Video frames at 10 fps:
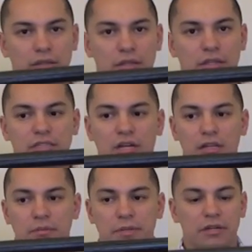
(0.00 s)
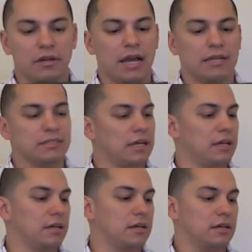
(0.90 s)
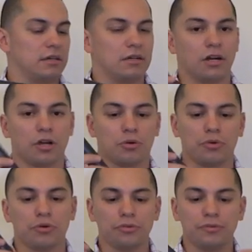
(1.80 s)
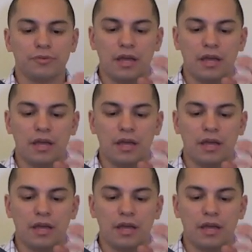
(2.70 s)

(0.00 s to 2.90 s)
this column here has a, uh, a groove,